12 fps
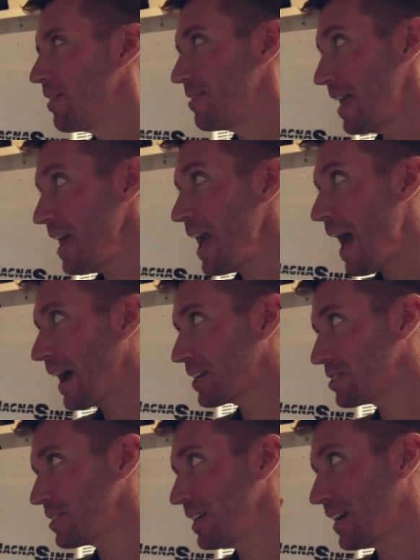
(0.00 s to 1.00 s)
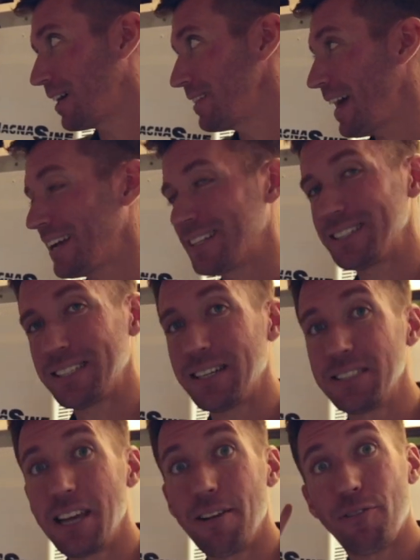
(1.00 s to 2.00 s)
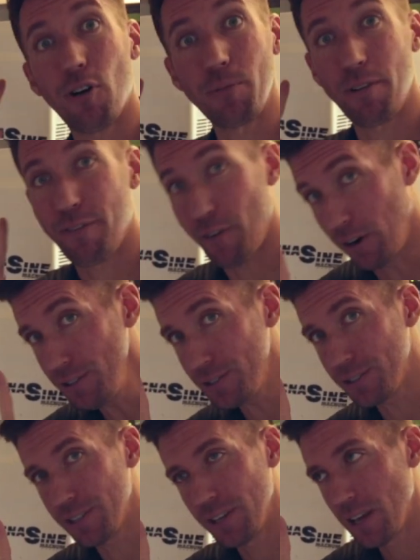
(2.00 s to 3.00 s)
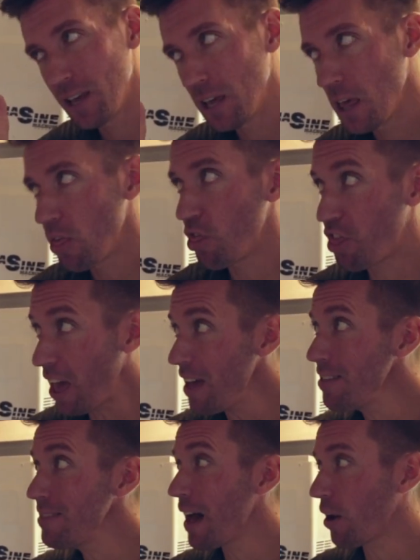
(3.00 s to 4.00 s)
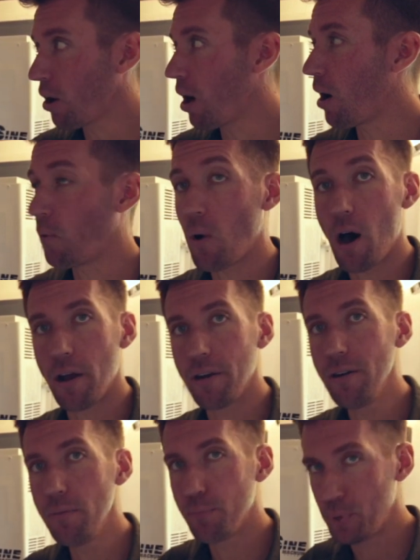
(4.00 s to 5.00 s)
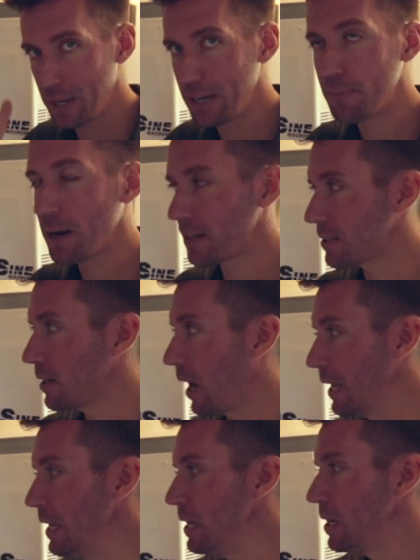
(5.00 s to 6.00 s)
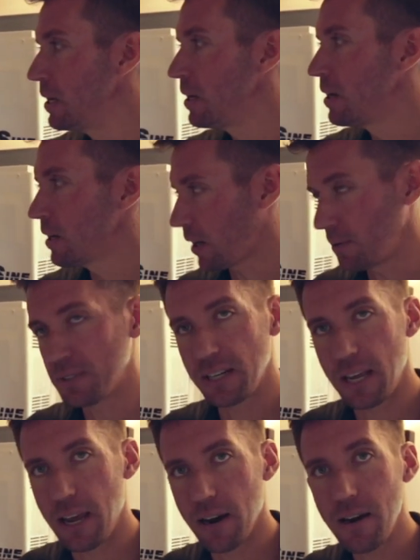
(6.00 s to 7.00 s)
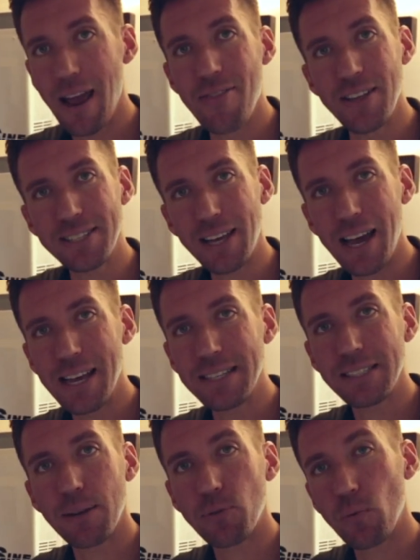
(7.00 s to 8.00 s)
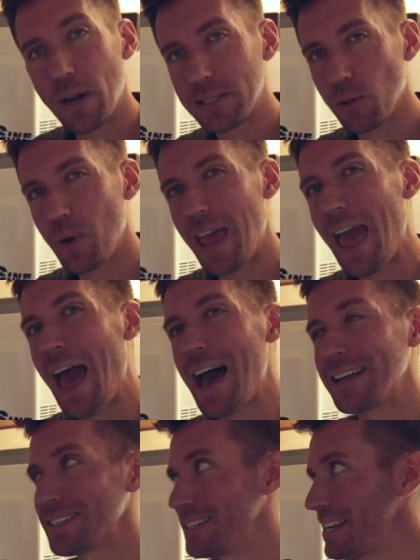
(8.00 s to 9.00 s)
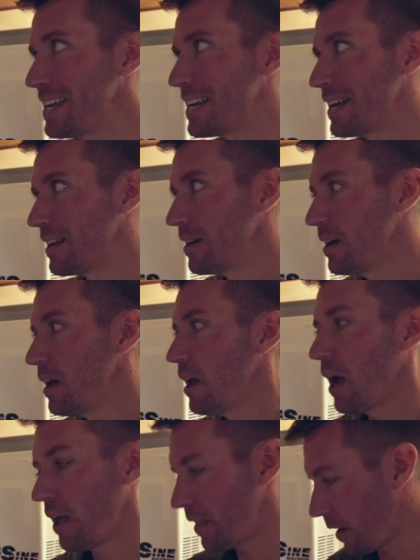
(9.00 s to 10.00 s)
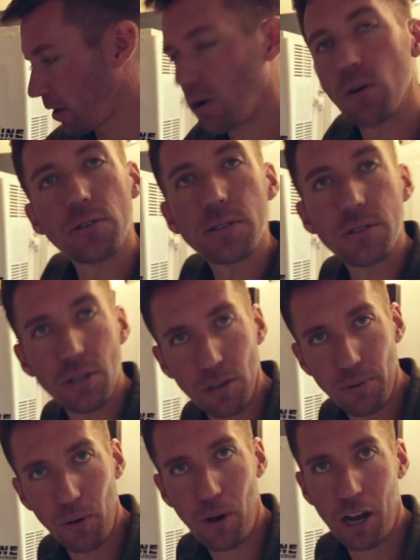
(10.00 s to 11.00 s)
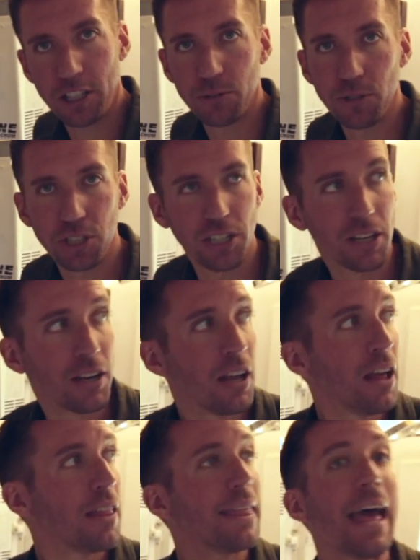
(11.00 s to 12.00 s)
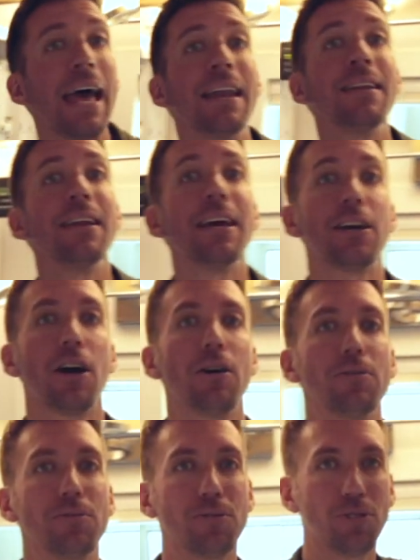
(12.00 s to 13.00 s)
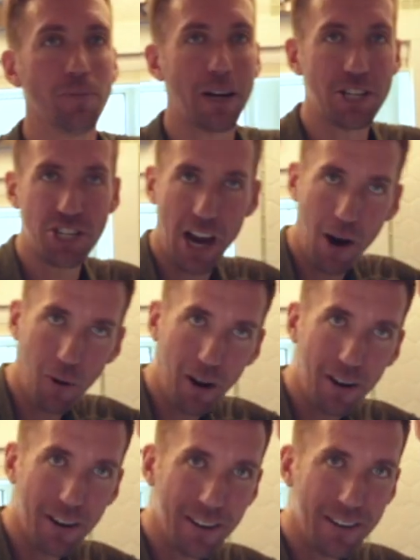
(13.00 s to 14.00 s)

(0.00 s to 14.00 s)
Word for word: they actually collect the sun's heat for me first. Then that hot water, preheated by the sun, comes into here, and this guy heats it up the rest of the way as needed. And then it goes to my washing machine. Then it goes to my shower.